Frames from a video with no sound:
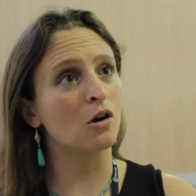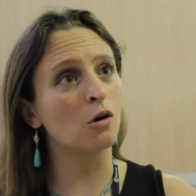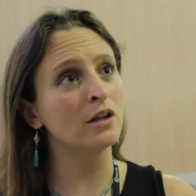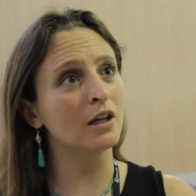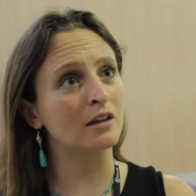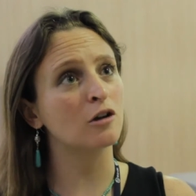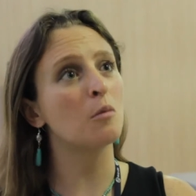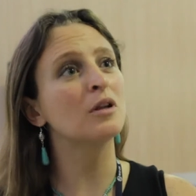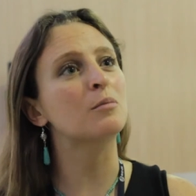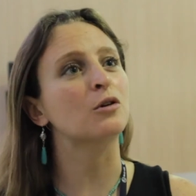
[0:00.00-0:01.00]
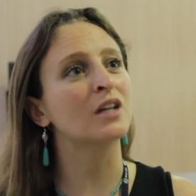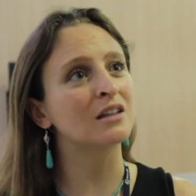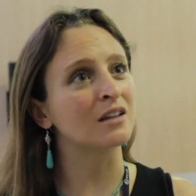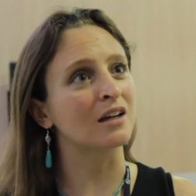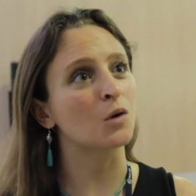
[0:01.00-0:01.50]
only is commonly
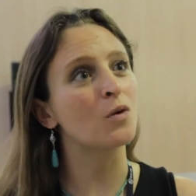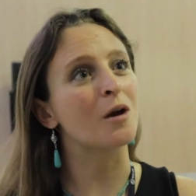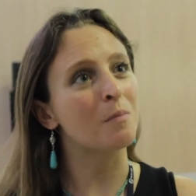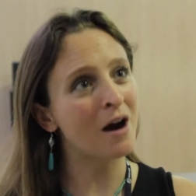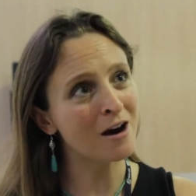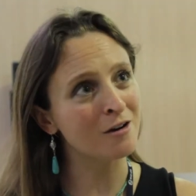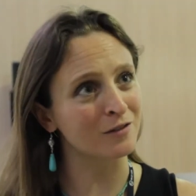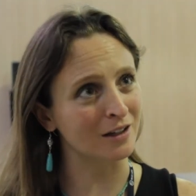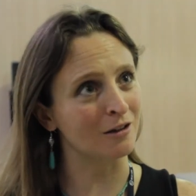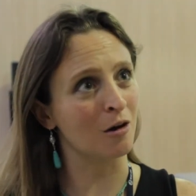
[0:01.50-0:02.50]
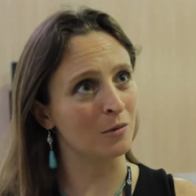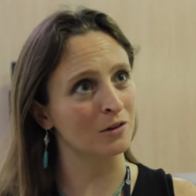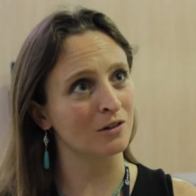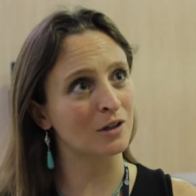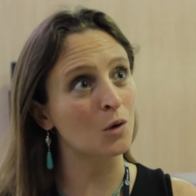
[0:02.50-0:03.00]
protected and we are part of that
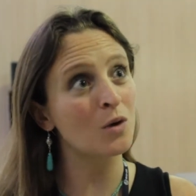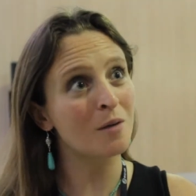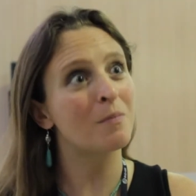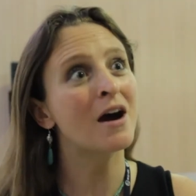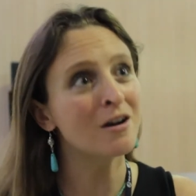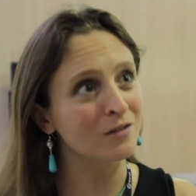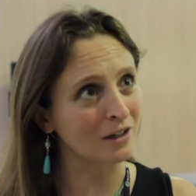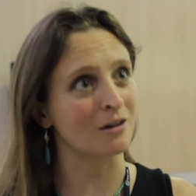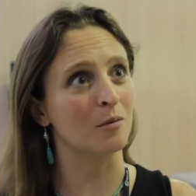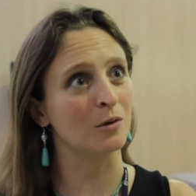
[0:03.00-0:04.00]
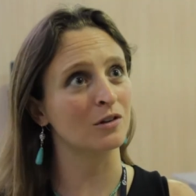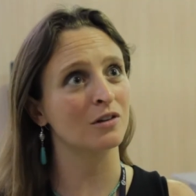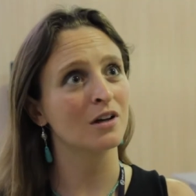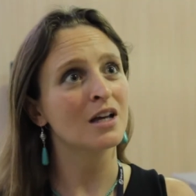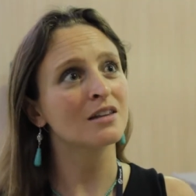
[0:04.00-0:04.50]
common, that we are part of that
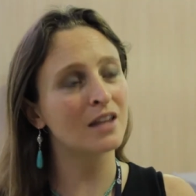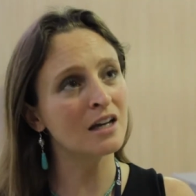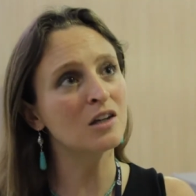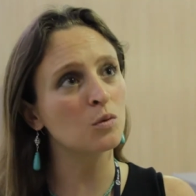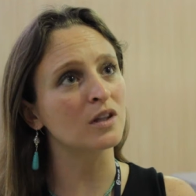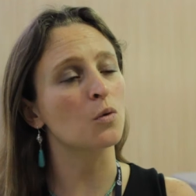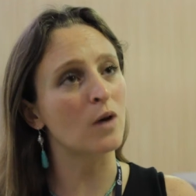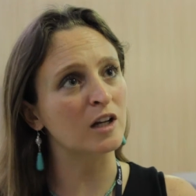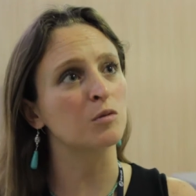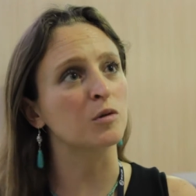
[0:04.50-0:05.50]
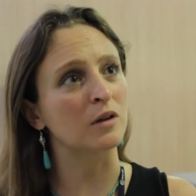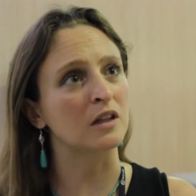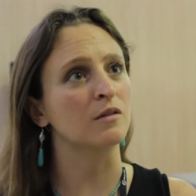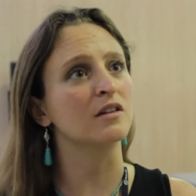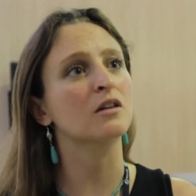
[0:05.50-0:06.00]
commons, then is when the rights
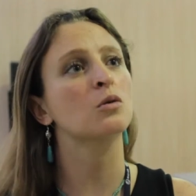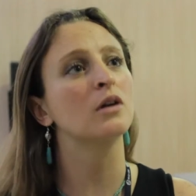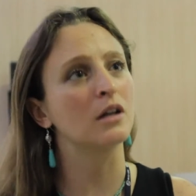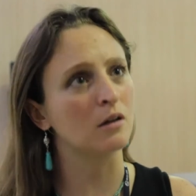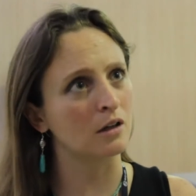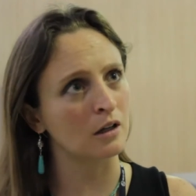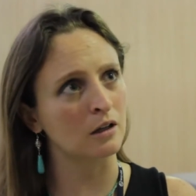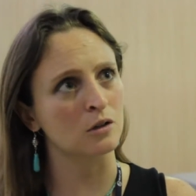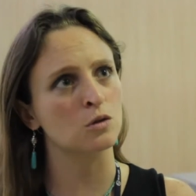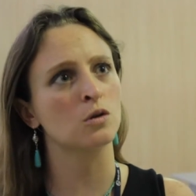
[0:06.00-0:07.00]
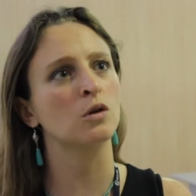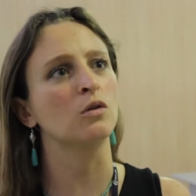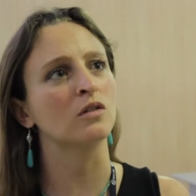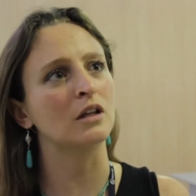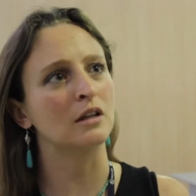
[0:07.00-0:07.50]
perspective is in, in, in,
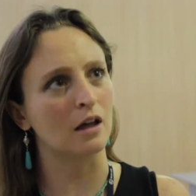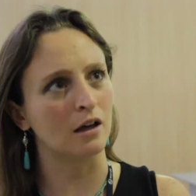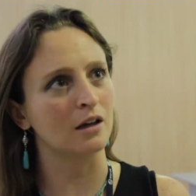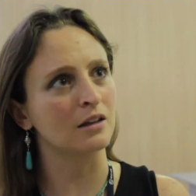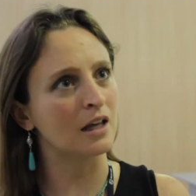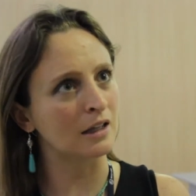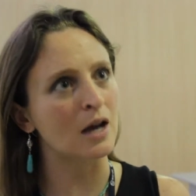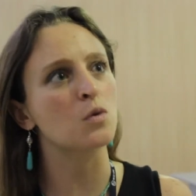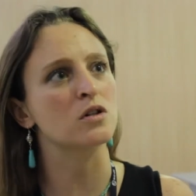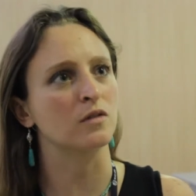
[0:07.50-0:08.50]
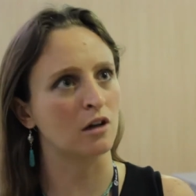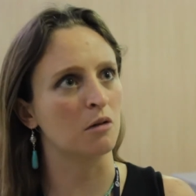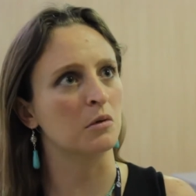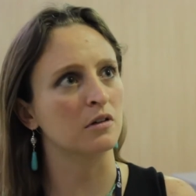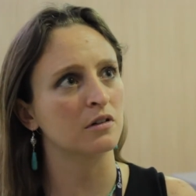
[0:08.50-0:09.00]
introduced in the, in the language of the
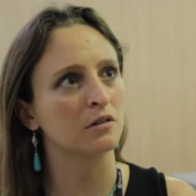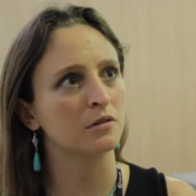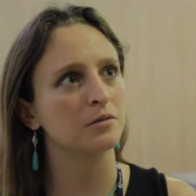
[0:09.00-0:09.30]
commons.